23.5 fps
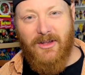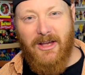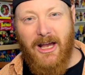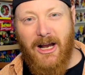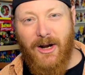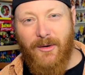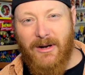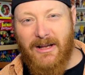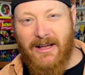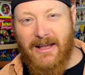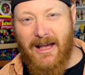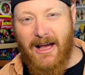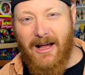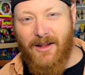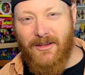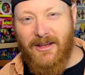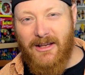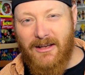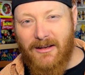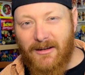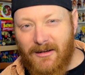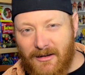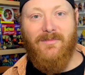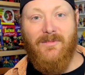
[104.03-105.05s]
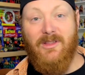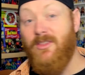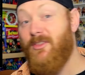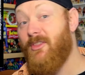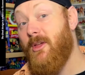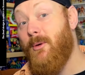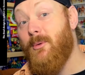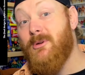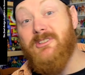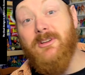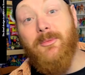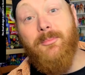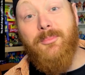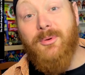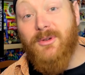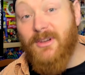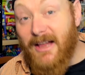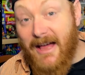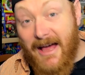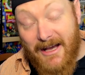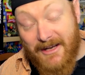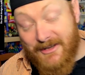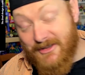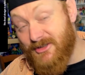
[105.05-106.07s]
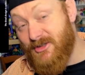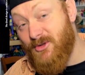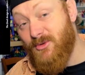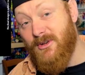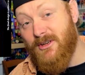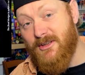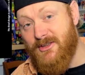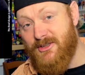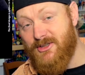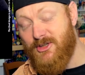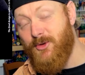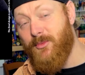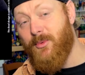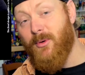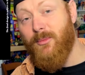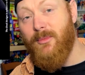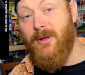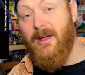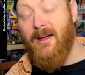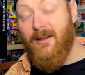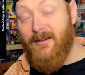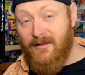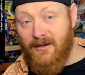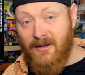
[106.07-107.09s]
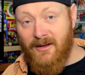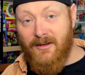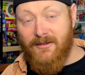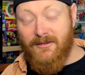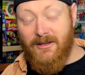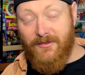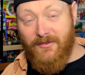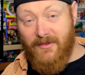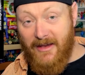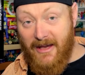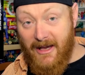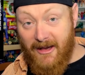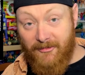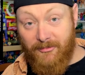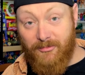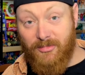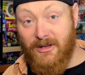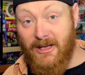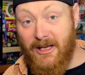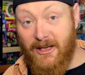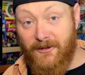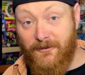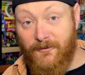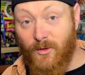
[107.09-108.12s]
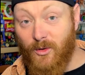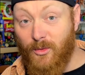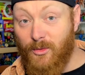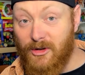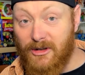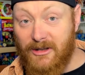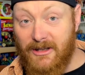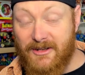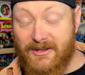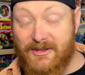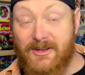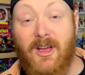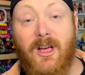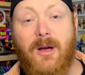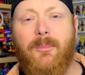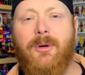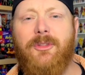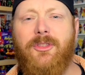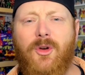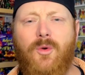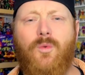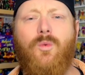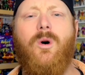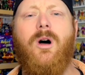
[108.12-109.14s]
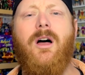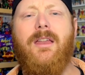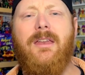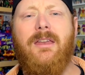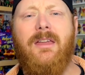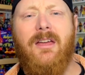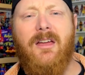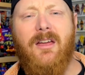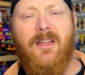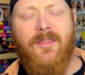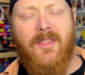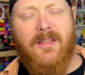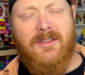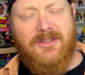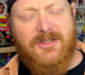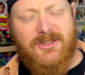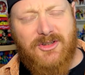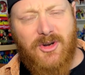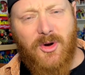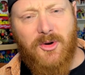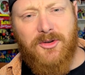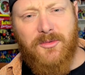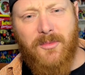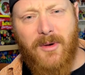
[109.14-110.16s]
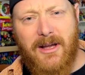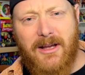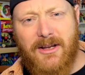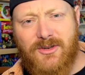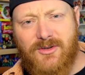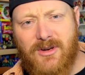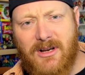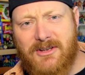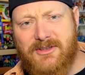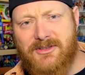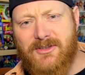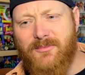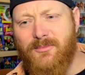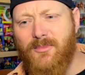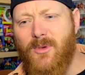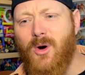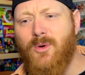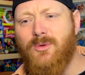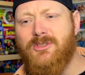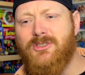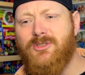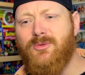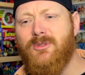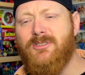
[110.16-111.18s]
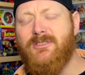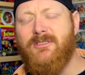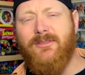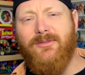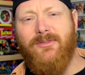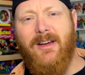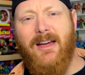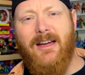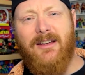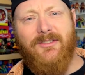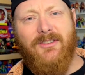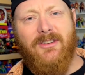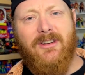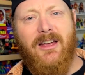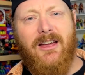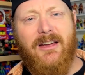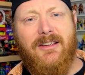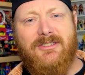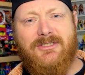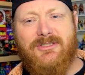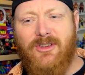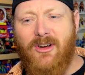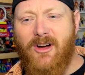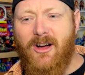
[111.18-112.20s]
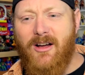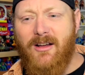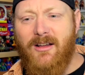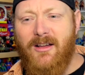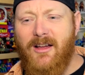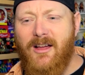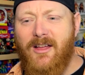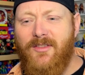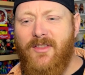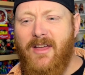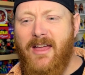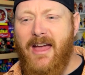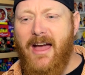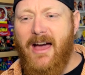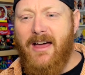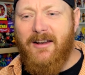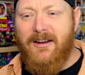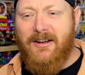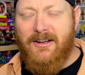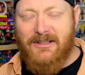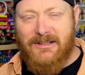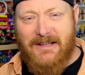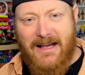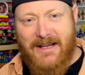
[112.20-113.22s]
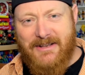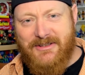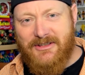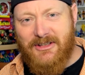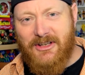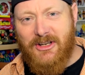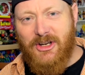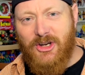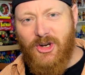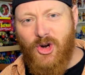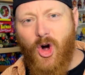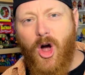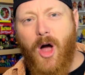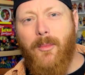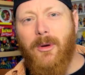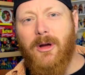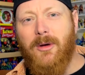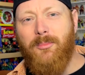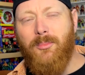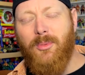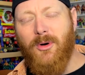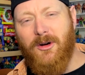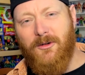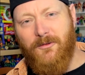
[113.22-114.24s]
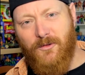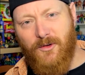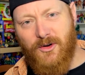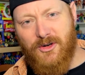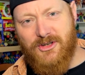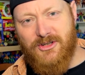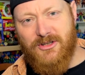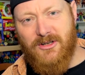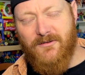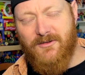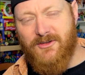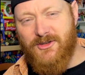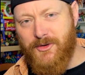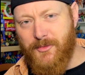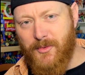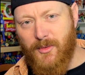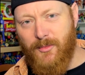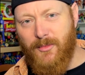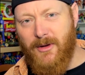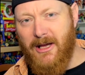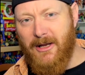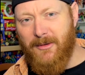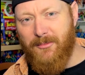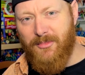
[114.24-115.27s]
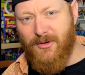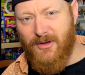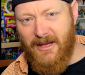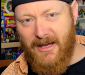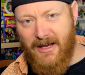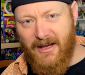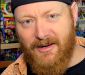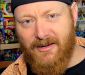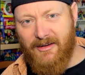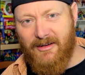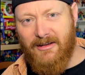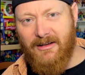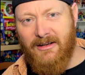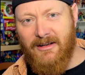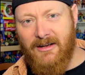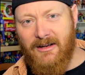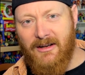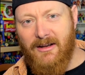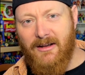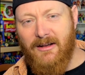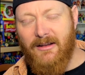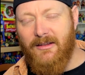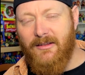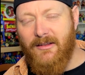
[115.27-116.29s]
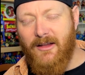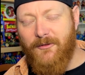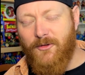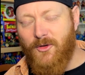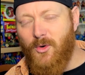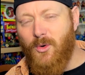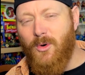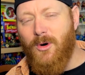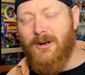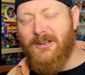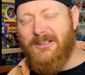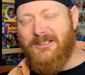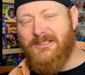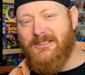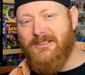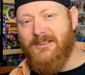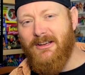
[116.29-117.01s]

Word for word: Carrie Kelly. There is a black suited Superman that they have planned for release, but the one that stoked my interest the most was the fact that I saw they had a classic comic book version of Superman planned. Of course,